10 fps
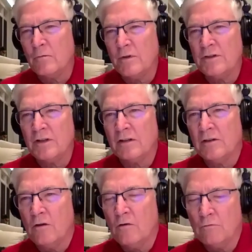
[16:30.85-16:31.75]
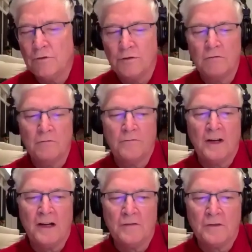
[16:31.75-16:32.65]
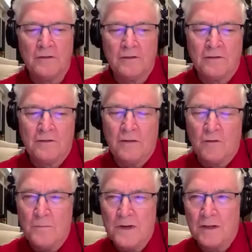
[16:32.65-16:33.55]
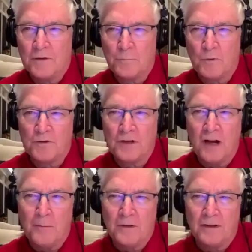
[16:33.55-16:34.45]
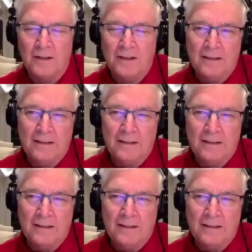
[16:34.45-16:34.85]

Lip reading: We set a goal to do 5 to 7 minutes per topic.